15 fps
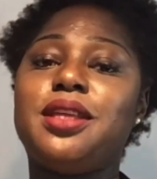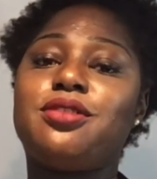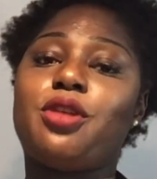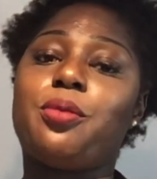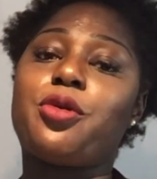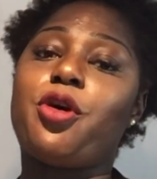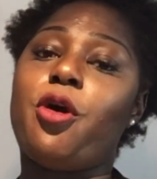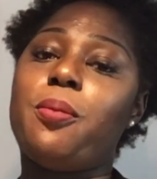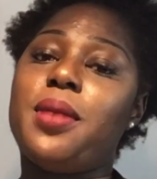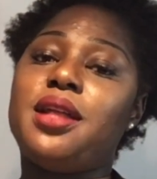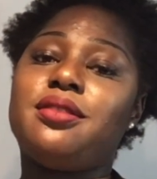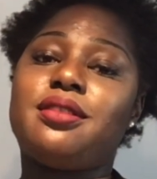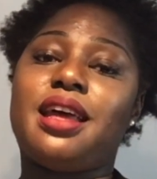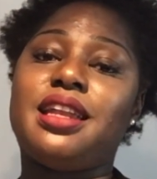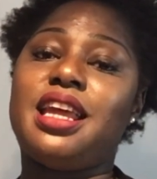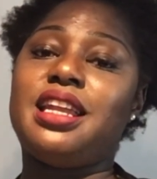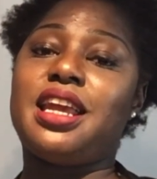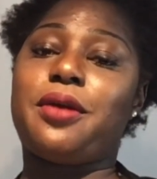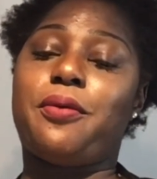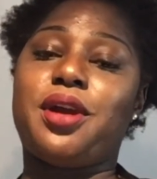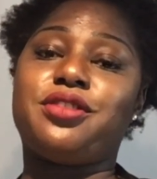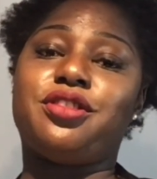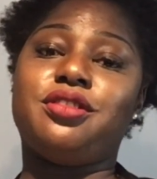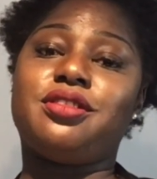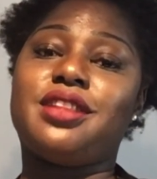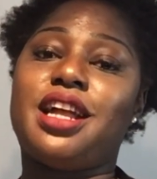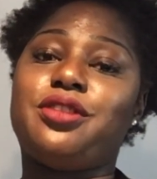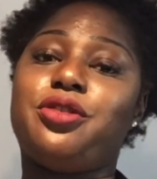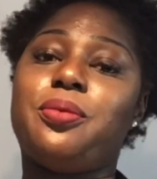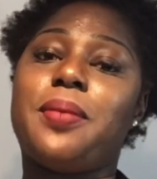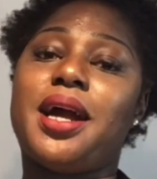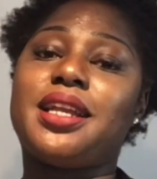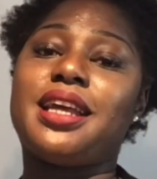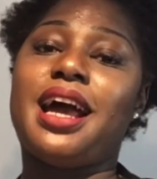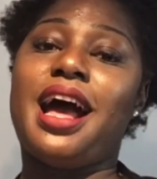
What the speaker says: some comments and any questions that you might